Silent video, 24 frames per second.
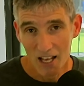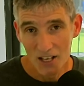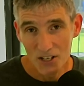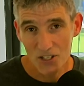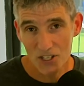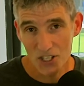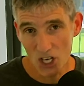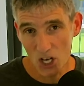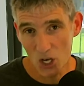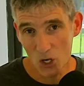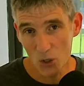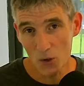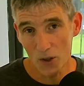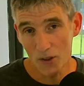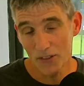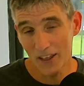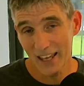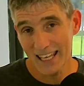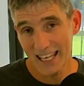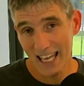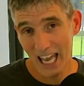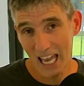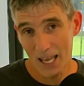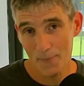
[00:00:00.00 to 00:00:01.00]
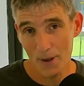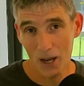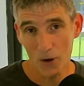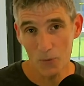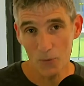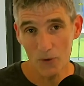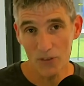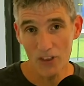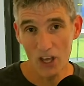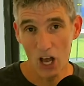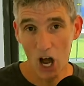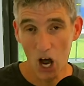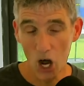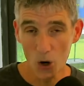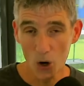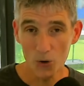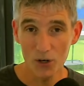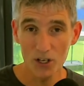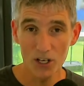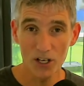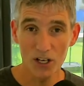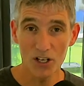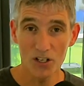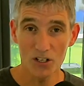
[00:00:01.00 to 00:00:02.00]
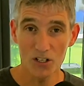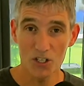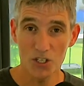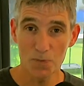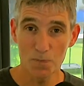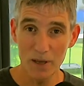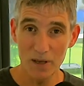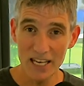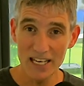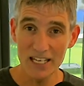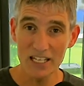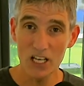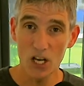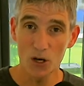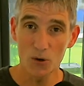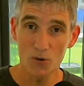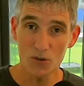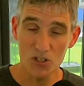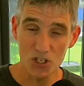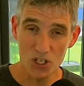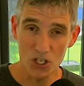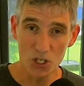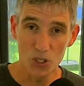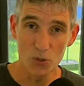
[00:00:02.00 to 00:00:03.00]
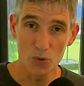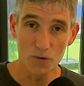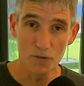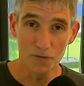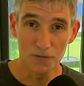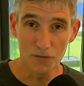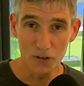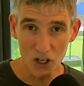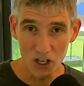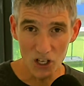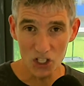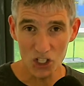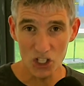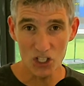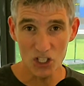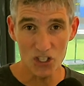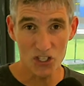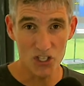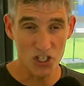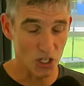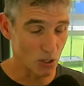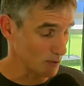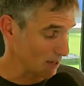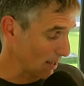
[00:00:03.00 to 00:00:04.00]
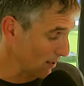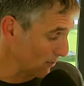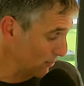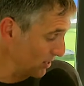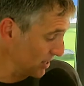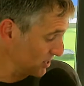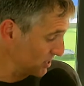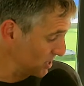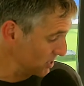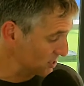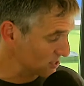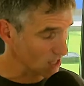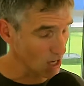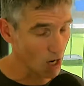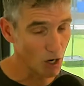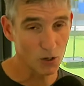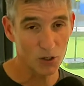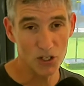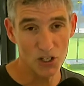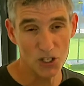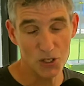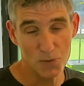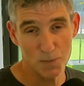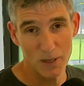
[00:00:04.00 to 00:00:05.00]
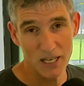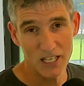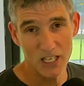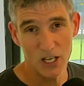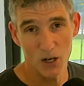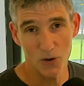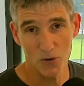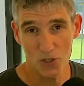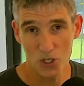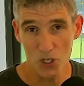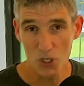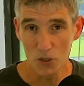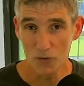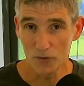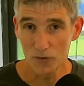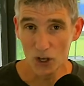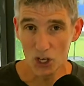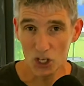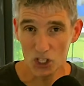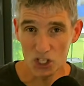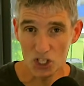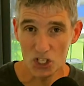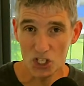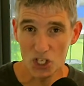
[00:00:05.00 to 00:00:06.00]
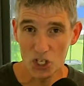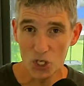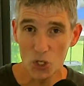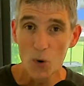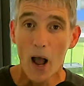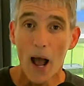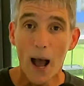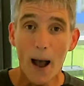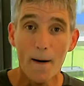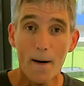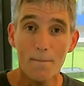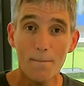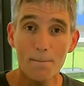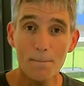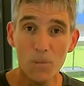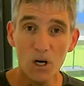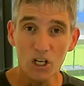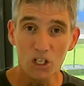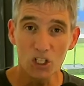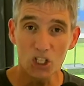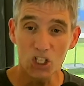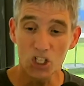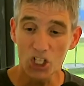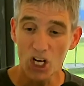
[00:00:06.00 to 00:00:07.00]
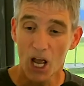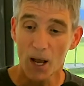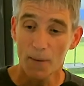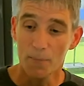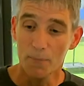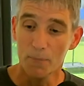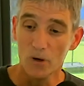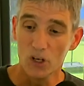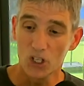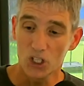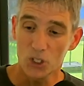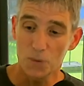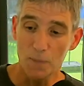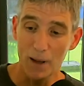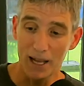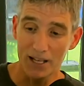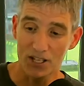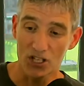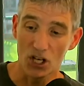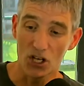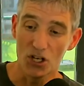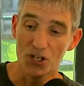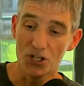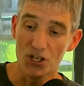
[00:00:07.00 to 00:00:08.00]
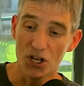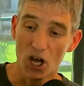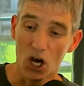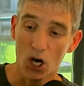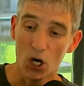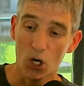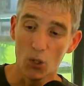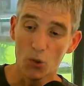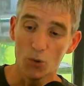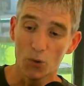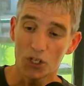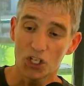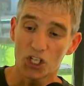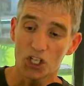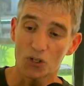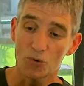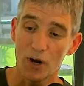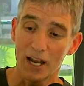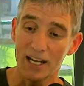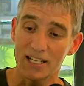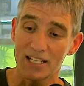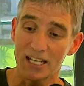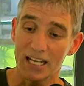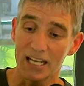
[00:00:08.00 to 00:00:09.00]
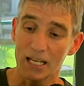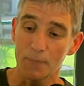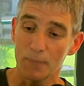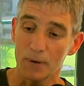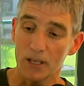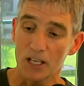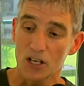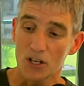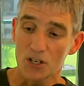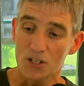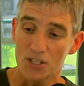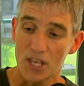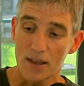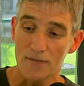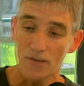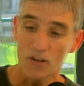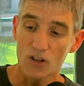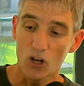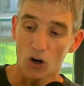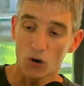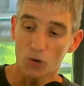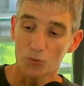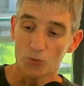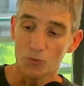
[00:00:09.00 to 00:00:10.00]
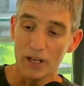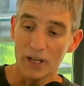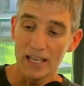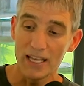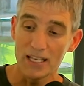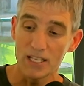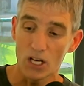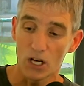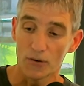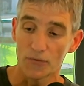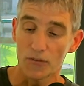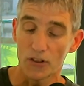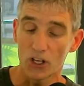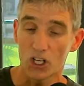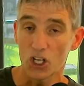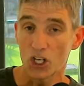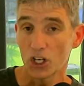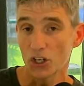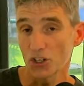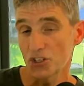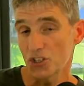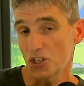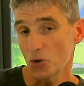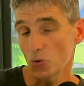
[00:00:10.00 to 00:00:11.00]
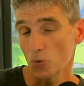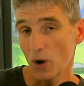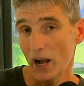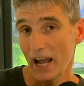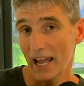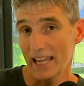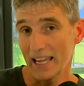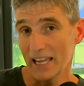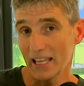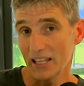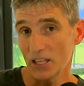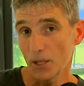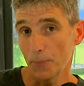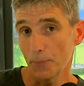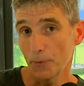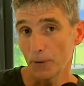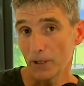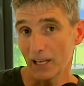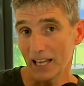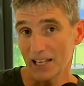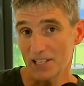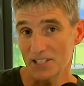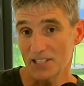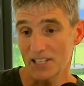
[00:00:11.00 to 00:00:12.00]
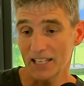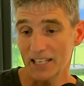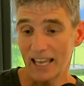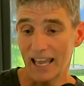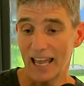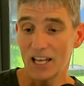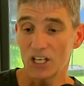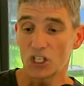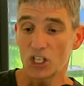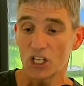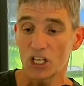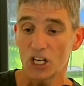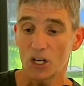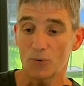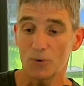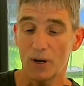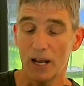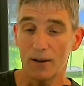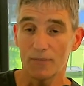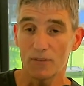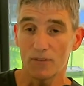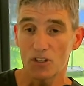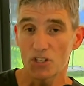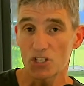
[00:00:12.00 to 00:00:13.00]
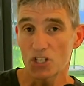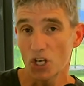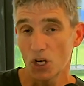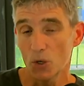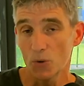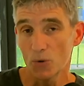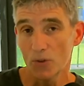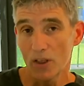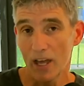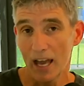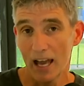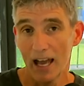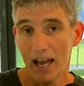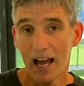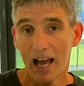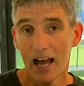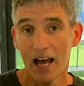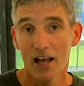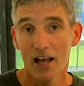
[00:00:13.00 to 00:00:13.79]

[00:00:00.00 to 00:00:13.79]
So they came out with the Hoka Speedgoat 2 version 2. Now, this is the Hoka Speedgoat 2 version 2. Much, much better. No shredding because they've got rid of the cutaway in the plastic edging around the toe there.